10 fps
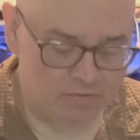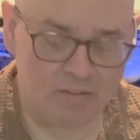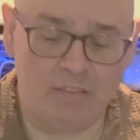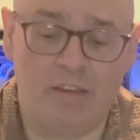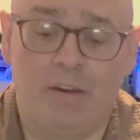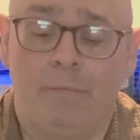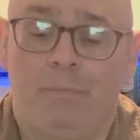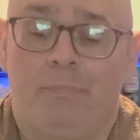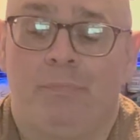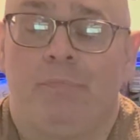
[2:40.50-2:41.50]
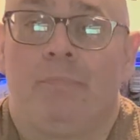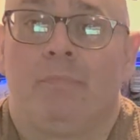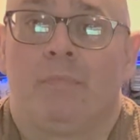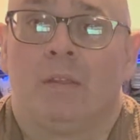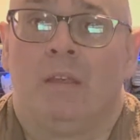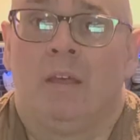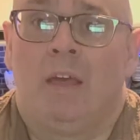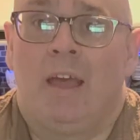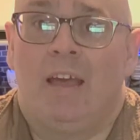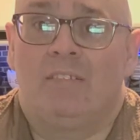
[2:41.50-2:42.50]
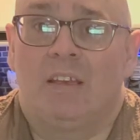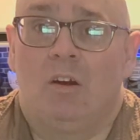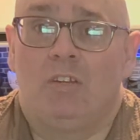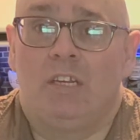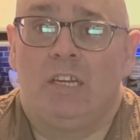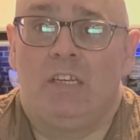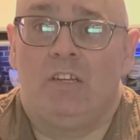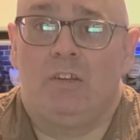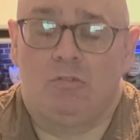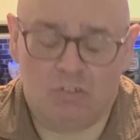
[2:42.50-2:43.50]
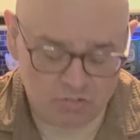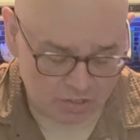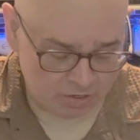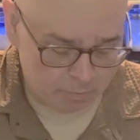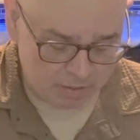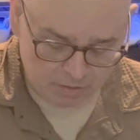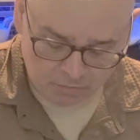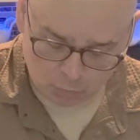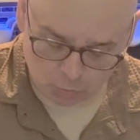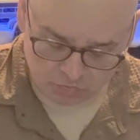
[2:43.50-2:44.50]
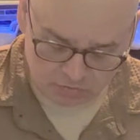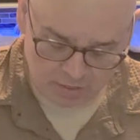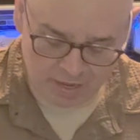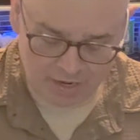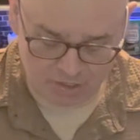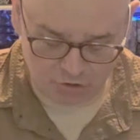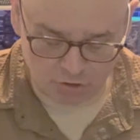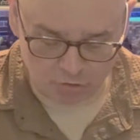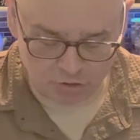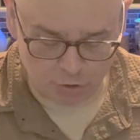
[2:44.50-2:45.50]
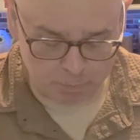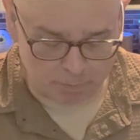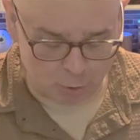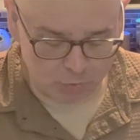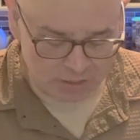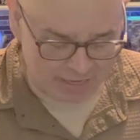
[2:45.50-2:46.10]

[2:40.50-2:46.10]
See there? That's all you need to do. Just cut them into 4s. And you're going to do both